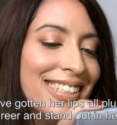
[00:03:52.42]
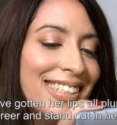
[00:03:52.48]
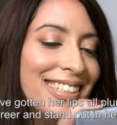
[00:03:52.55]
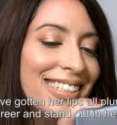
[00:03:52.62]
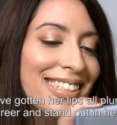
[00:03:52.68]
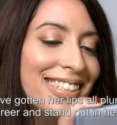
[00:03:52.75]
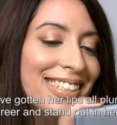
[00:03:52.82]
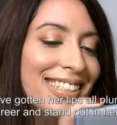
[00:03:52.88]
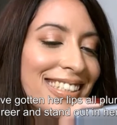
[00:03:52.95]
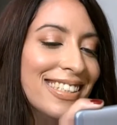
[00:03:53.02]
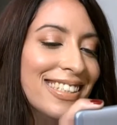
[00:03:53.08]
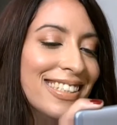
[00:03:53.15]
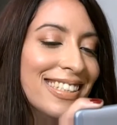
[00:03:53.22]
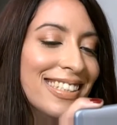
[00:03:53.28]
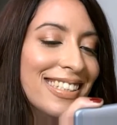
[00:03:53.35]

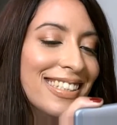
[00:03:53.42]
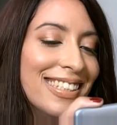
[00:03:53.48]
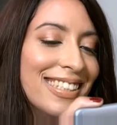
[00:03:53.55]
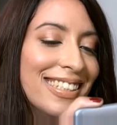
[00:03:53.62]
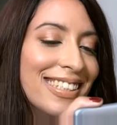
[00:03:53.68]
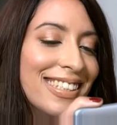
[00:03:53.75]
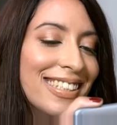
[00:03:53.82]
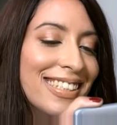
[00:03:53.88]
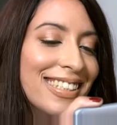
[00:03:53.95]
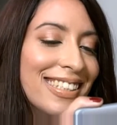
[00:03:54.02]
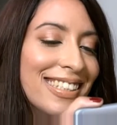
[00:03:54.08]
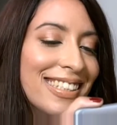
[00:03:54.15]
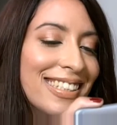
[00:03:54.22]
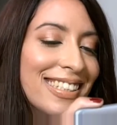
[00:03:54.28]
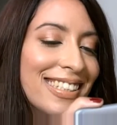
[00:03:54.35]

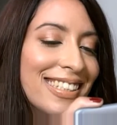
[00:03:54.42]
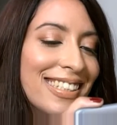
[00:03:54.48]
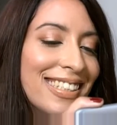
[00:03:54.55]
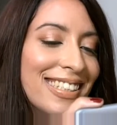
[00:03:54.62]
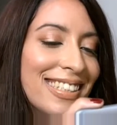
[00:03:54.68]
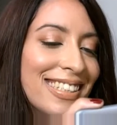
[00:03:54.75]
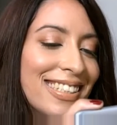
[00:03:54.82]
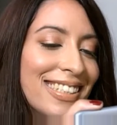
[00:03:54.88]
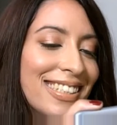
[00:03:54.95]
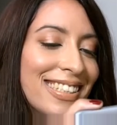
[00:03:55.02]
(silence)